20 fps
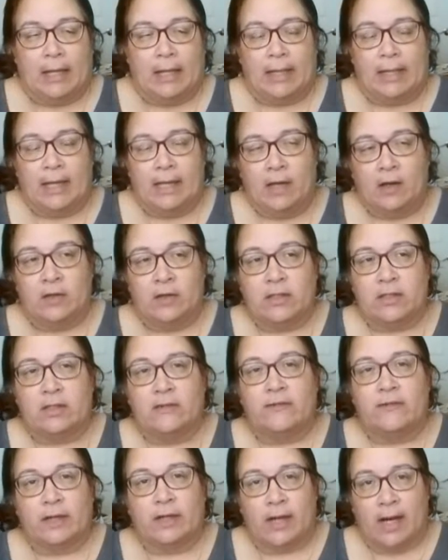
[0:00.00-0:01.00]
Here's
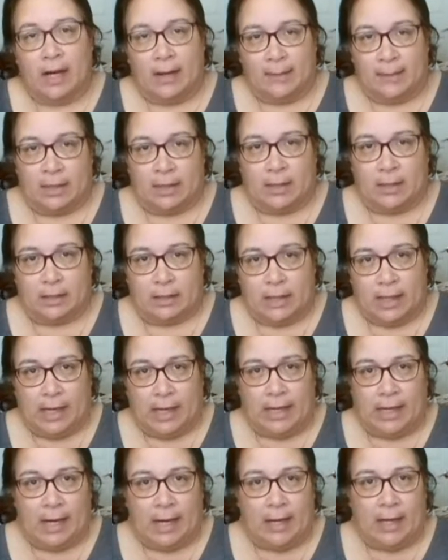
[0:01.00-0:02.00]
the phenomenon,
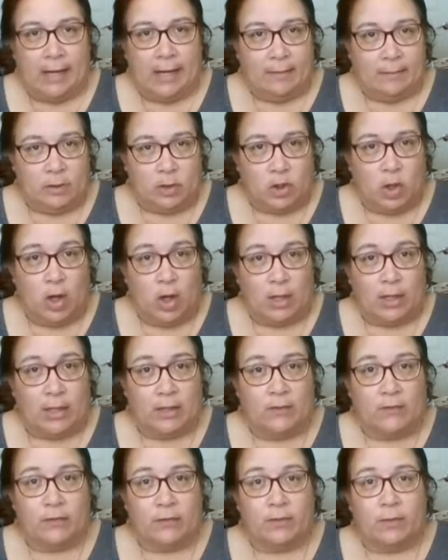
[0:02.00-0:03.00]
and I am
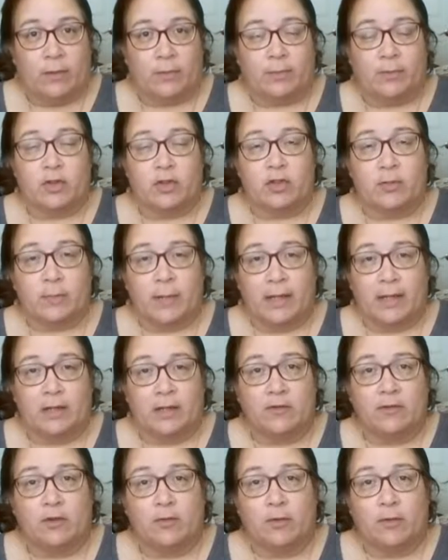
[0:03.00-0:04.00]
talking from the
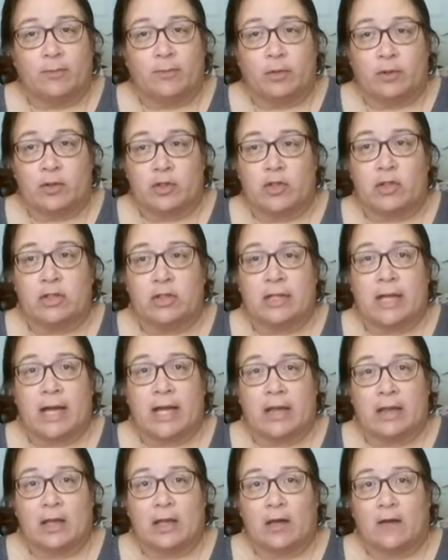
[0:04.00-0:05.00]
perspective of a person
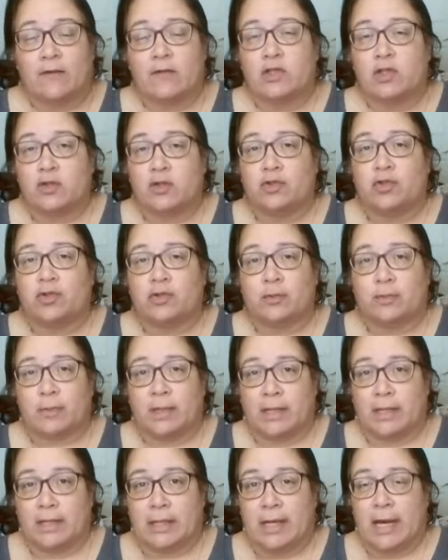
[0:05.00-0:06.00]
that loves social
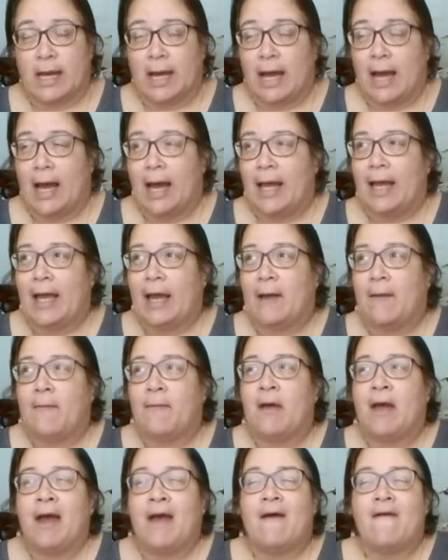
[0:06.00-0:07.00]
media. I
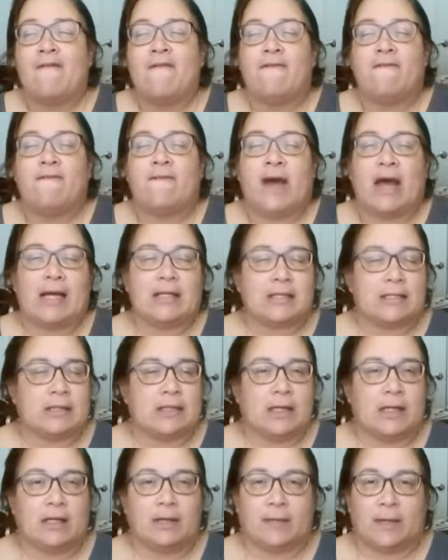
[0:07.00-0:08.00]
am
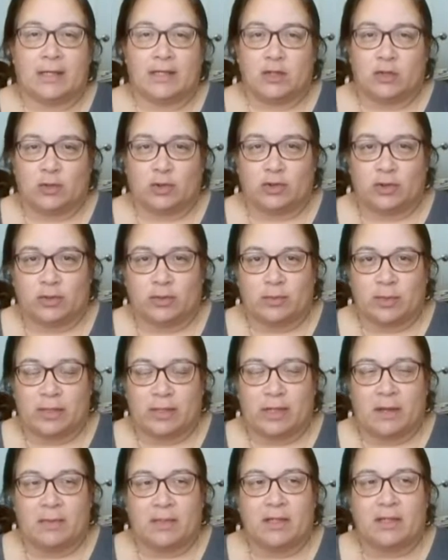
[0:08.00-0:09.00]
fascinated by social
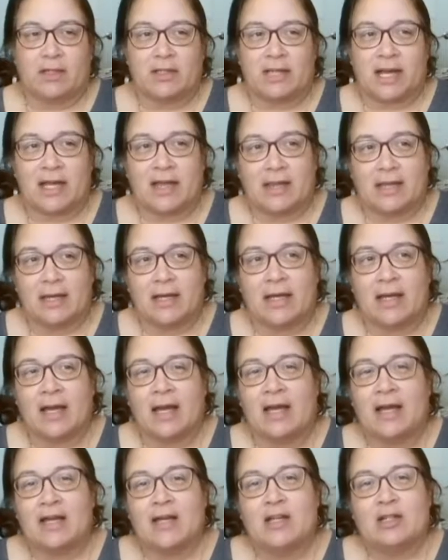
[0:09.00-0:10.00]
media because I think
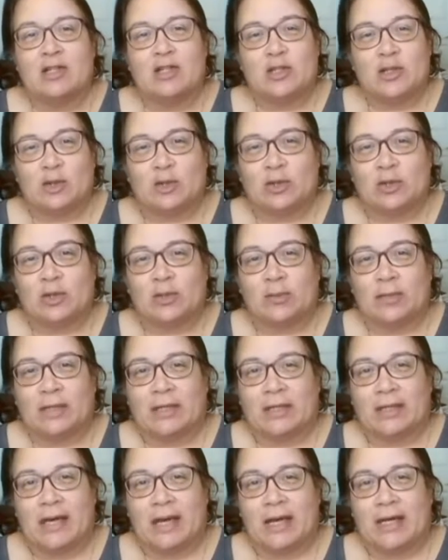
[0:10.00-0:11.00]
social
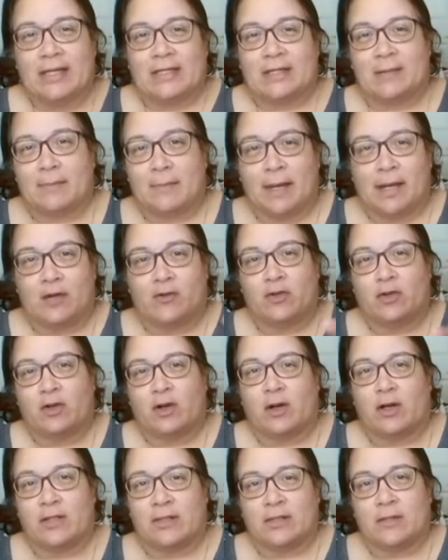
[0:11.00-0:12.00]
media is a
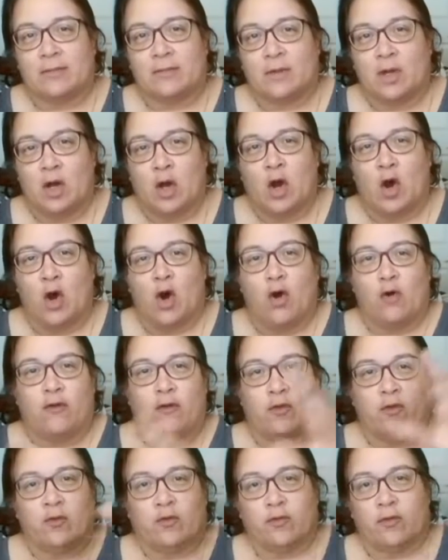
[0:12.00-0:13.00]
microcosm of
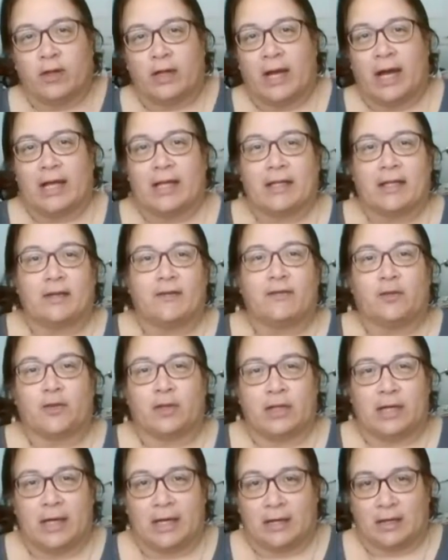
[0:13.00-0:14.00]
reality for
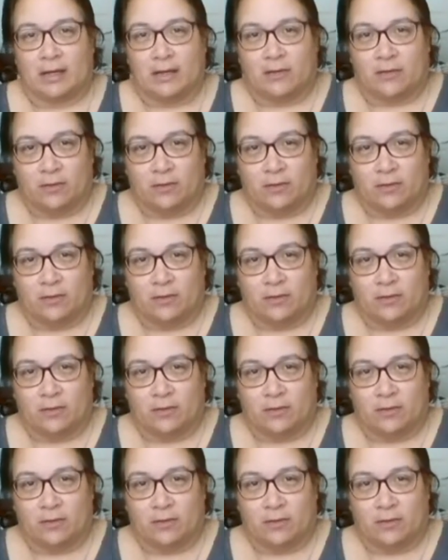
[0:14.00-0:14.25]
the